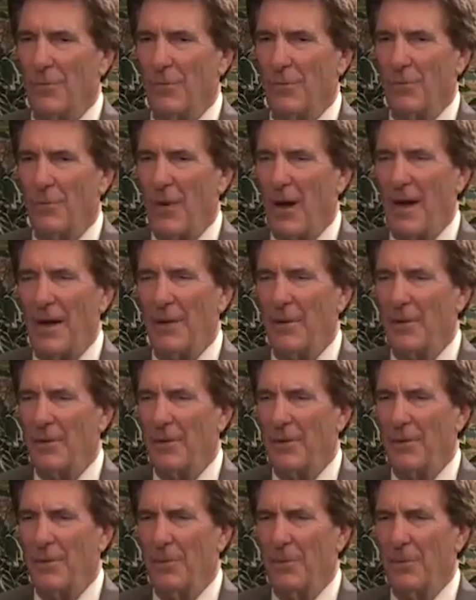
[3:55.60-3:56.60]
why,
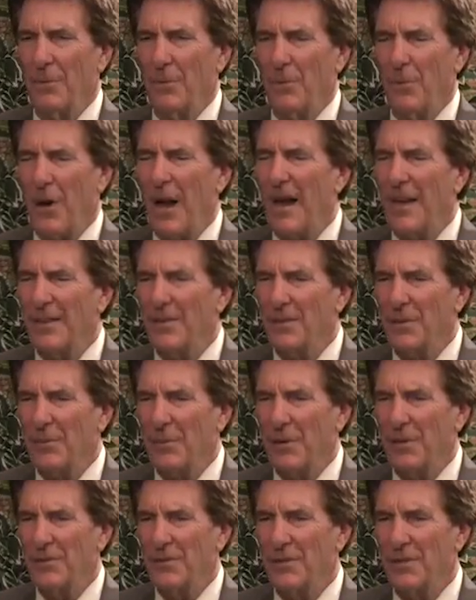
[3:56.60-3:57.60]
why does a
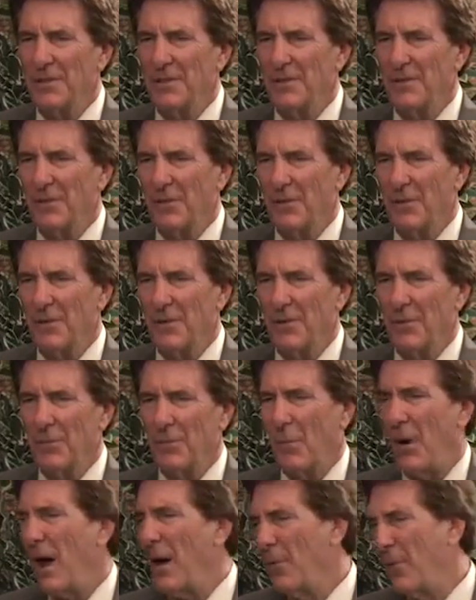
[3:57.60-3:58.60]
person, or, or
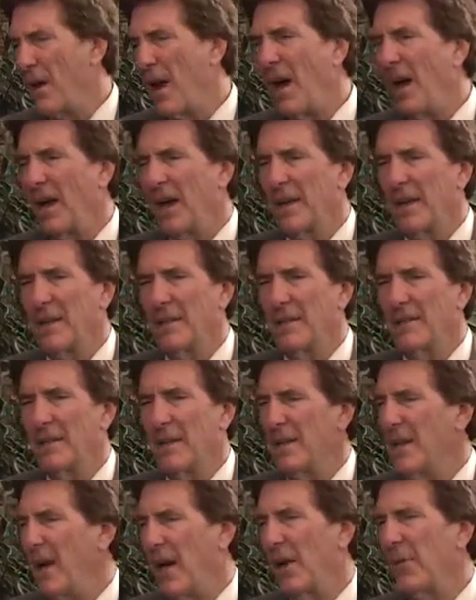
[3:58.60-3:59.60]
why would I
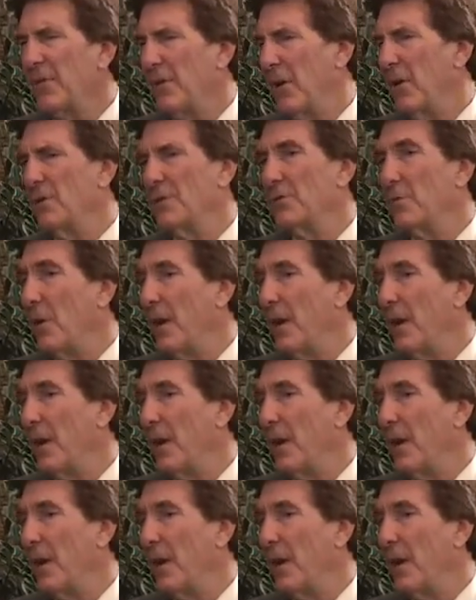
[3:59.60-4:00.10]
need a health coach?